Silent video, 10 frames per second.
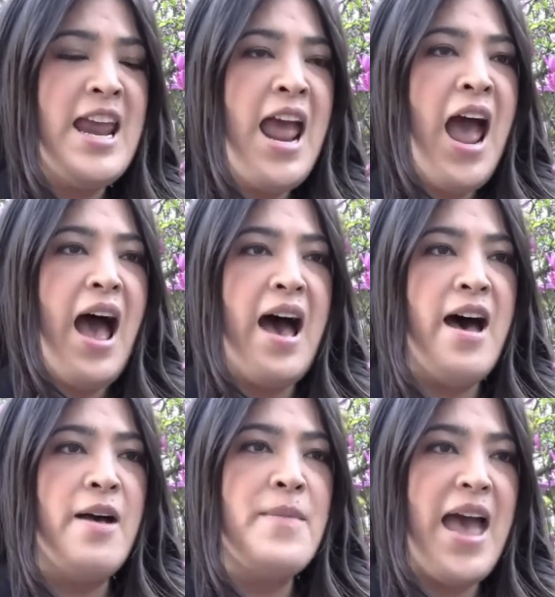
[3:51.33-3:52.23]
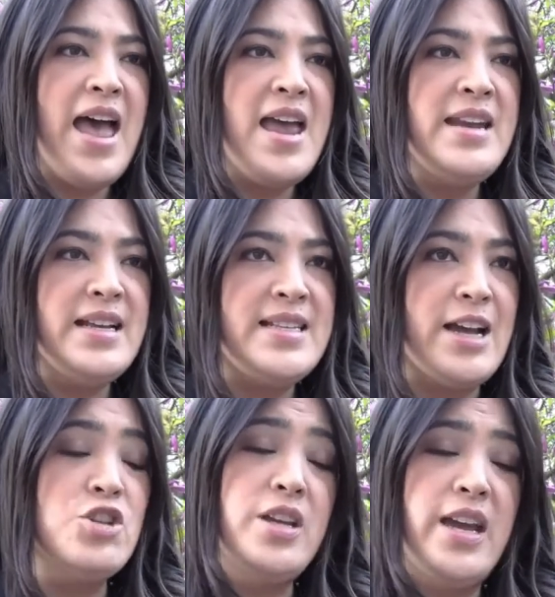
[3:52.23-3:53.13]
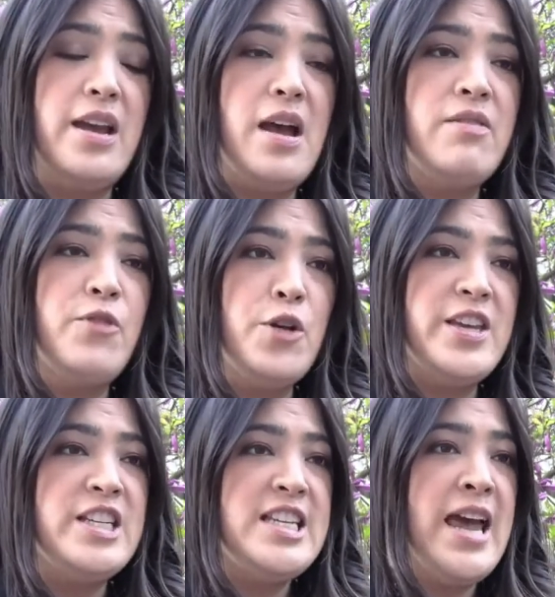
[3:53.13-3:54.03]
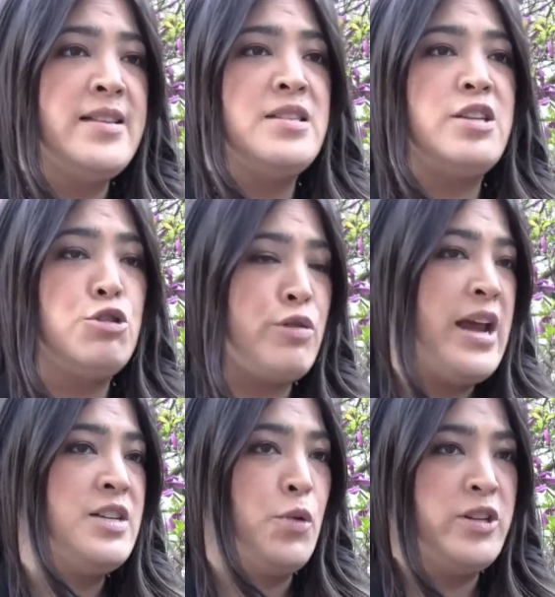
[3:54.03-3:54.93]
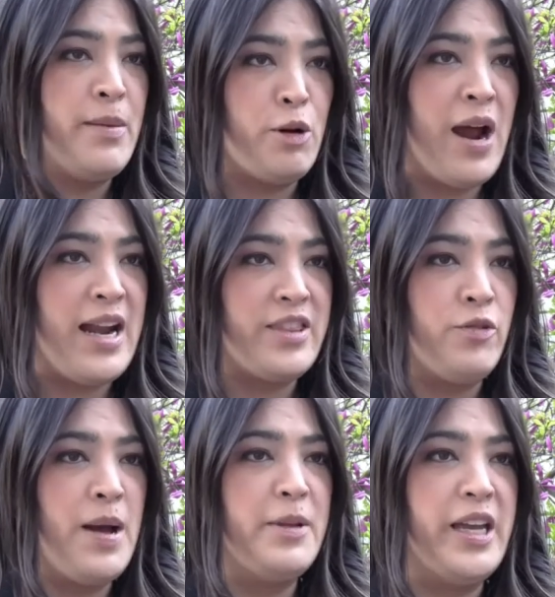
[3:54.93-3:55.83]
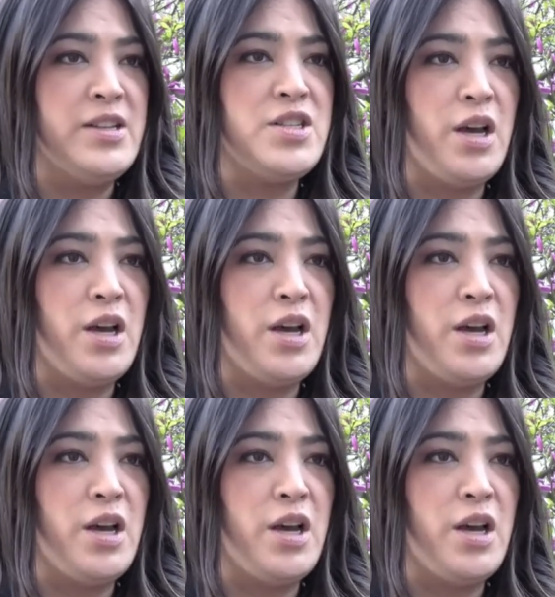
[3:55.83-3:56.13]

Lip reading: and it's actually a vote that tends to trend more Democratic than Republican.